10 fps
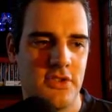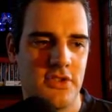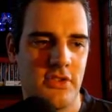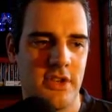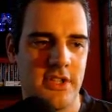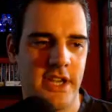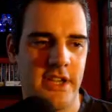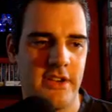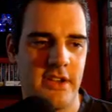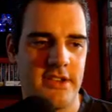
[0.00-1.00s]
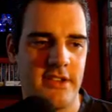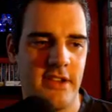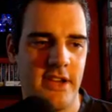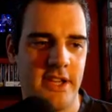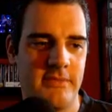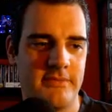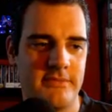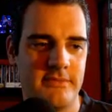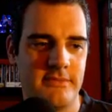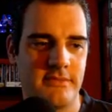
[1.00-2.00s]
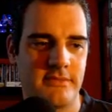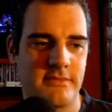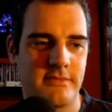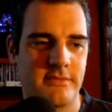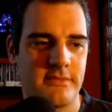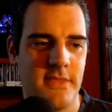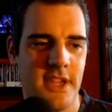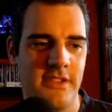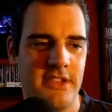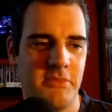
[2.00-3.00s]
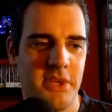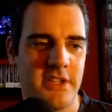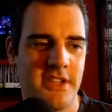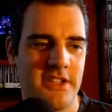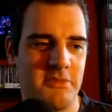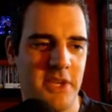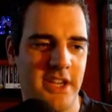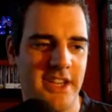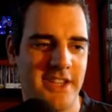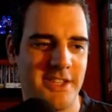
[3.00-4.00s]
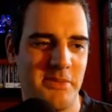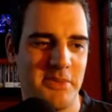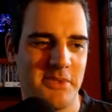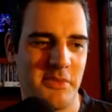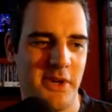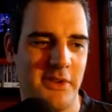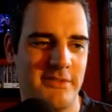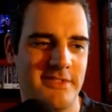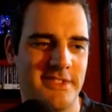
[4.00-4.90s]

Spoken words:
Just trying to take a nice line. See a bit of dust being kicked up as well.